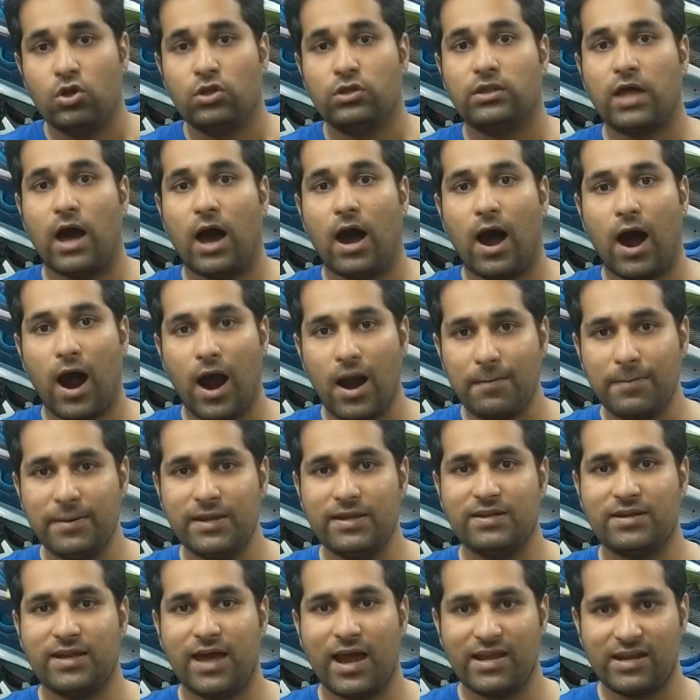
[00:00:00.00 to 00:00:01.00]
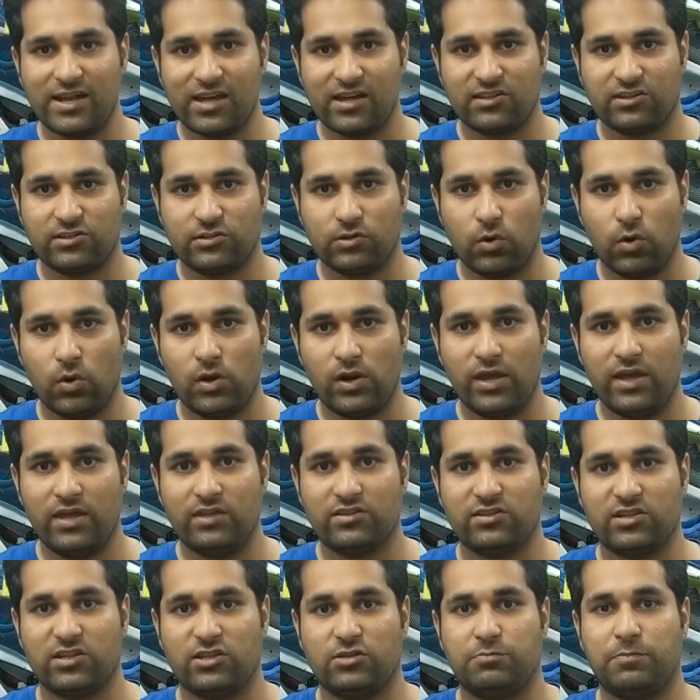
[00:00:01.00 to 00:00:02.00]
The RB9X sole
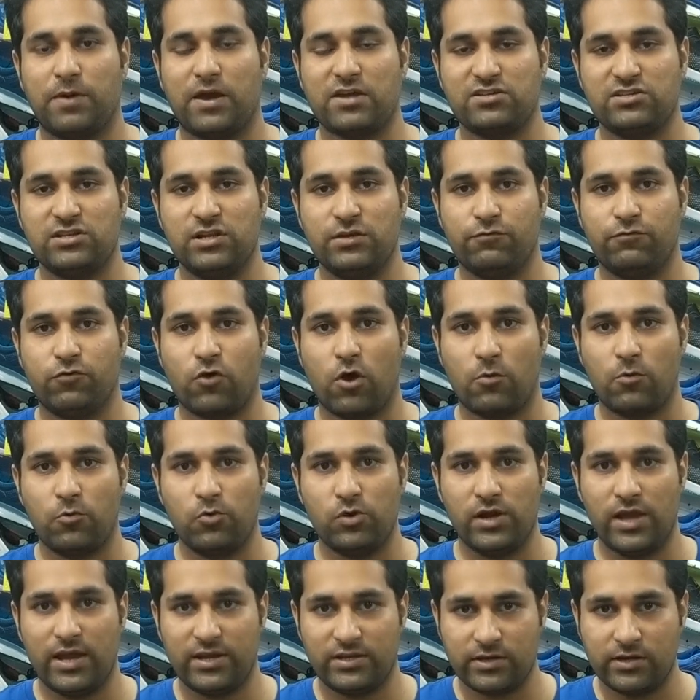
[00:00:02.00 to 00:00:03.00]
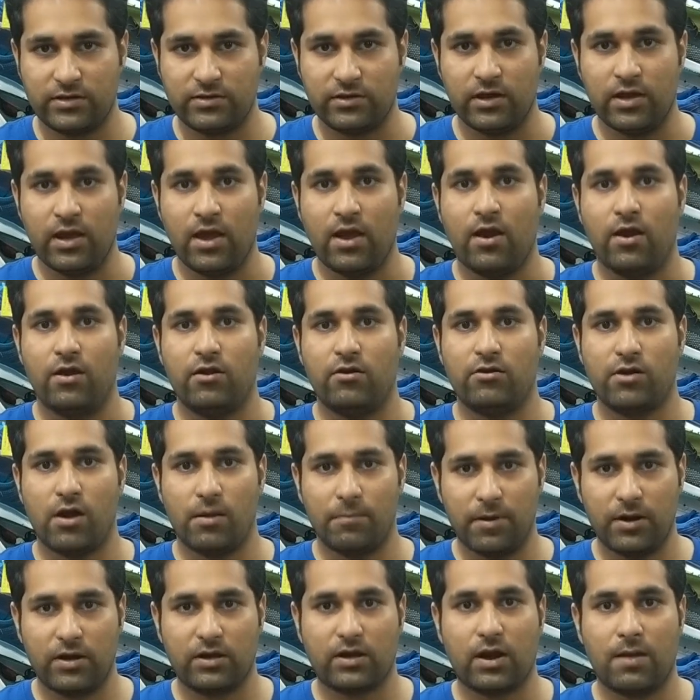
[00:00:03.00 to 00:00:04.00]
is a specially formulated
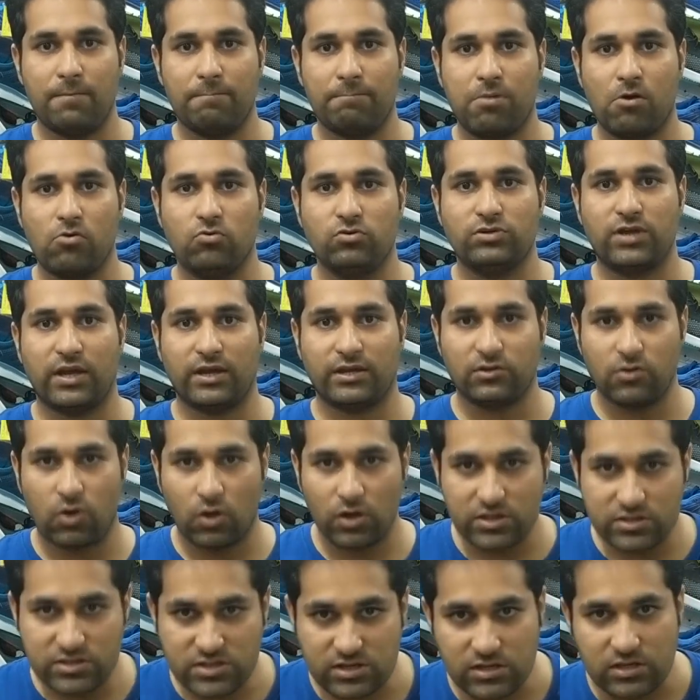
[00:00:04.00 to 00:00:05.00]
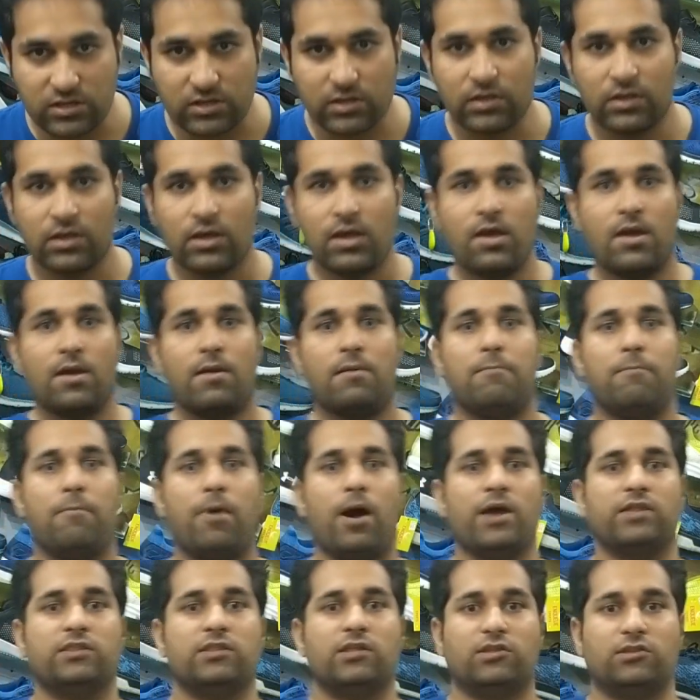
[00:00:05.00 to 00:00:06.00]
rubber compound technology
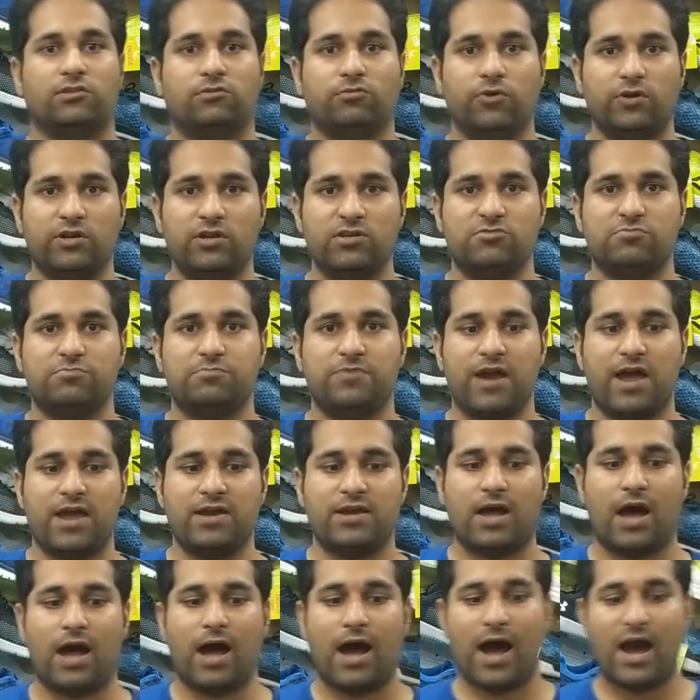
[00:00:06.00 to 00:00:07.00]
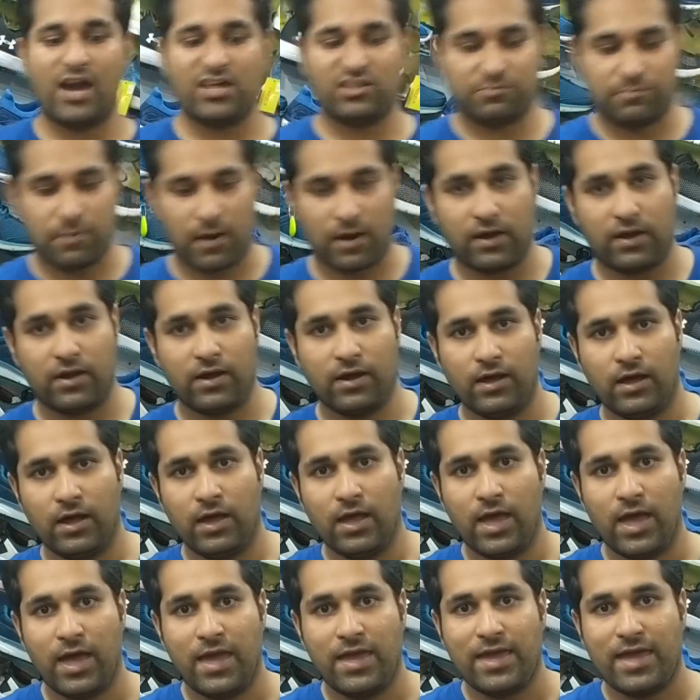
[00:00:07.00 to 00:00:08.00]
by the Swedish brand Icebug,
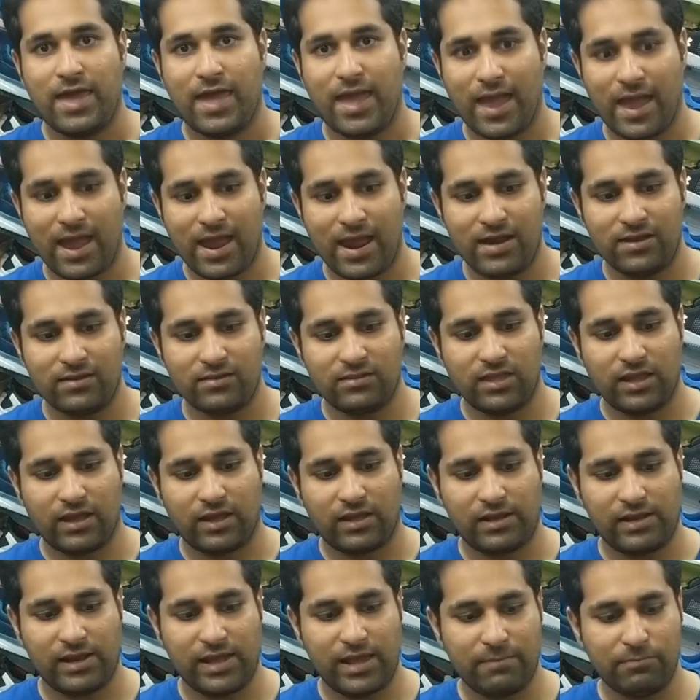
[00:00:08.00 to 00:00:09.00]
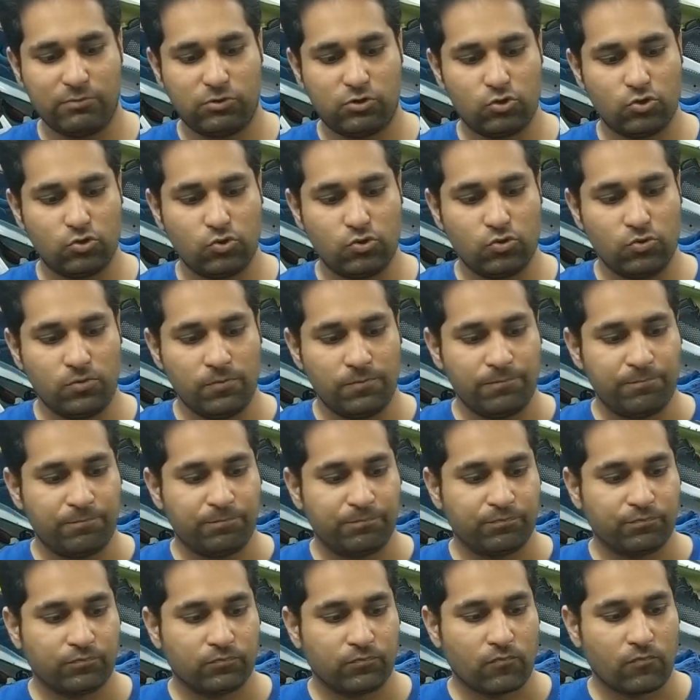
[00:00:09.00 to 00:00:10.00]
and they claim to
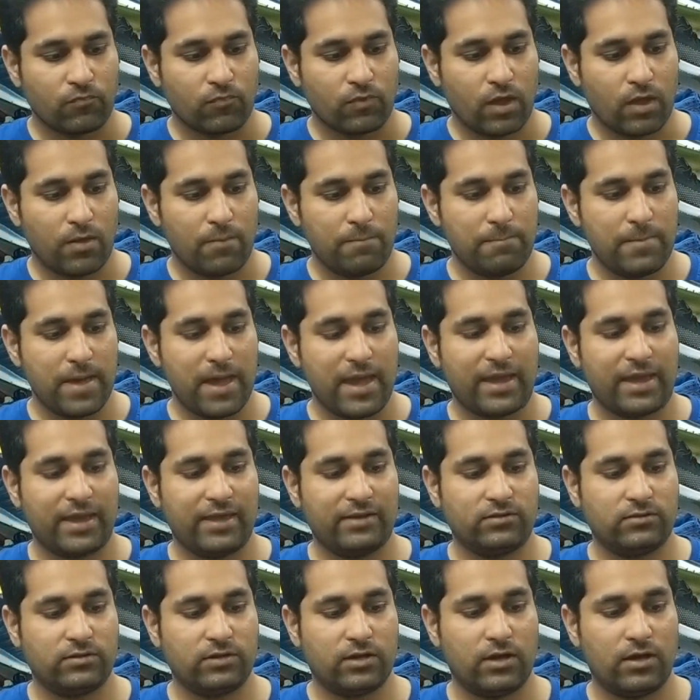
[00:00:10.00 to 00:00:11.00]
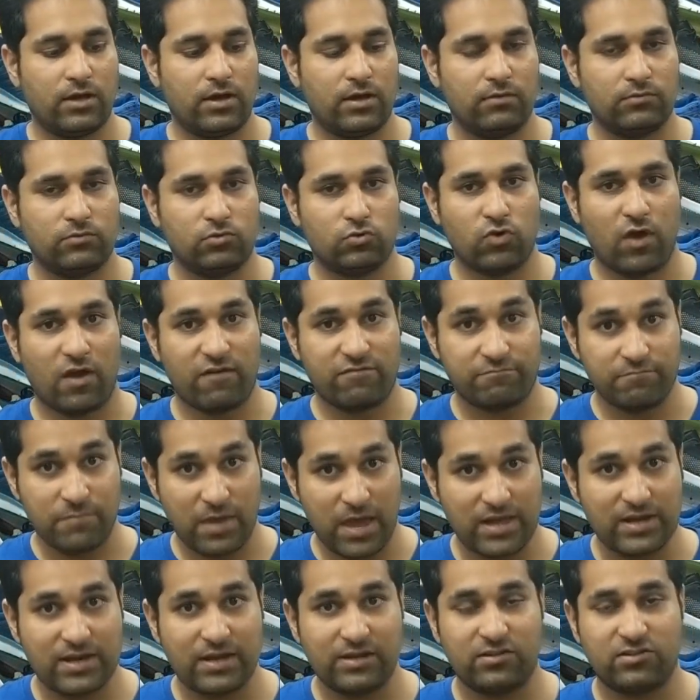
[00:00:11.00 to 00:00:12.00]
have
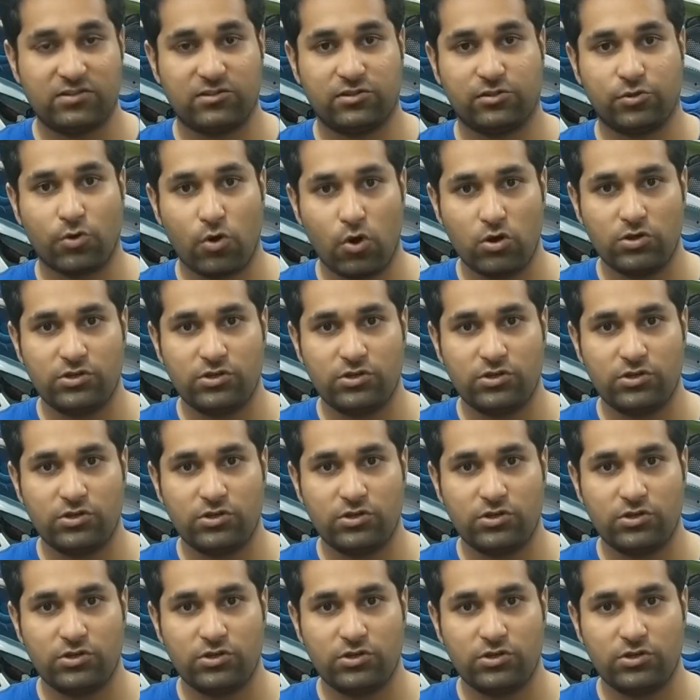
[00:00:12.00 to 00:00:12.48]
made it so